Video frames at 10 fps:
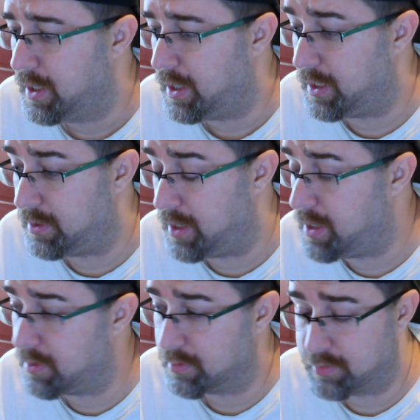and
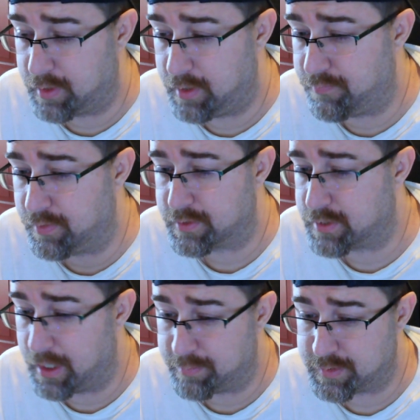hear the
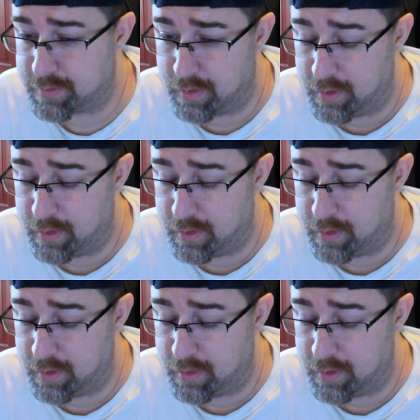footsteps